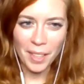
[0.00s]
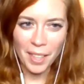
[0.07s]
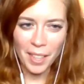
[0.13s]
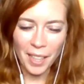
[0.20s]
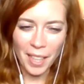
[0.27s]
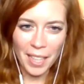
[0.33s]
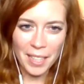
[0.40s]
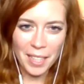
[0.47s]

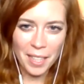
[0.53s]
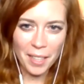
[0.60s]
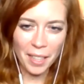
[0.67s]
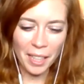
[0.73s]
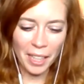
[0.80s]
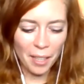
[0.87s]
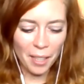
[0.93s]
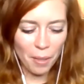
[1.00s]
That sounds like
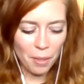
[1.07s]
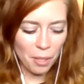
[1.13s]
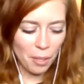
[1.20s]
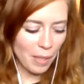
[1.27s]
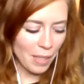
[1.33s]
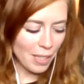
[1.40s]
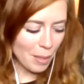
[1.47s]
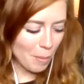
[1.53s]
he knows you
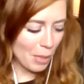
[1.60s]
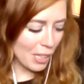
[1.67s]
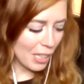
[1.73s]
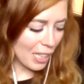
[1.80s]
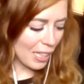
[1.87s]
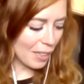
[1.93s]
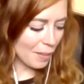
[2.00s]
intimately.